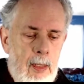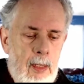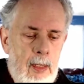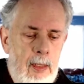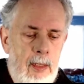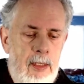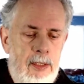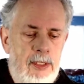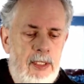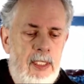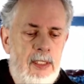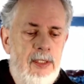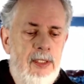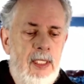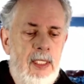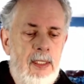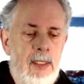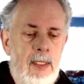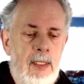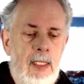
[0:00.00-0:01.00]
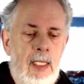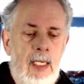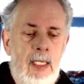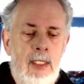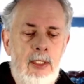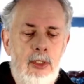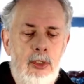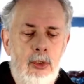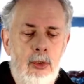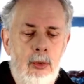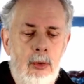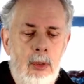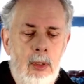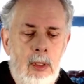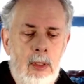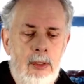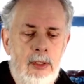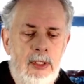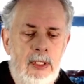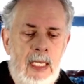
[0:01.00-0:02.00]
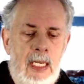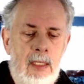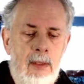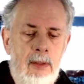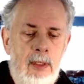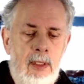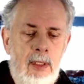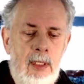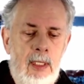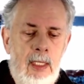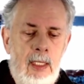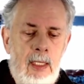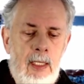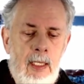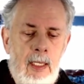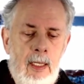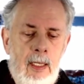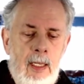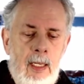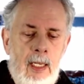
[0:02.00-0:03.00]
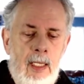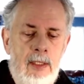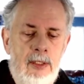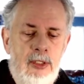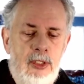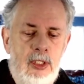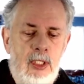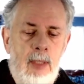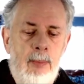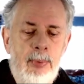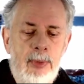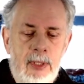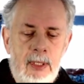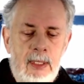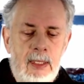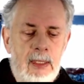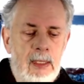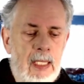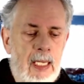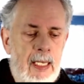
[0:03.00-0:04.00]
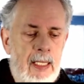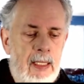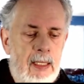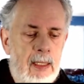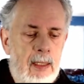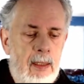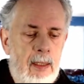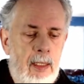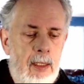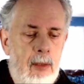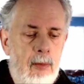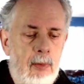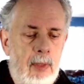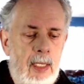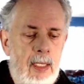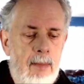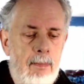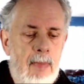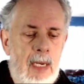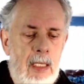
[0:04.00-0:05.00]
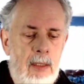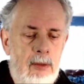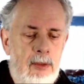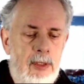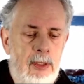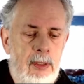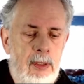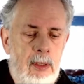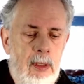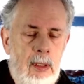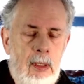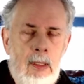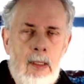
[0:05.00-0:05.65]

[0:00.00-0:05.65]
And it says, "Then the angel sounded, and something like a great mountain,"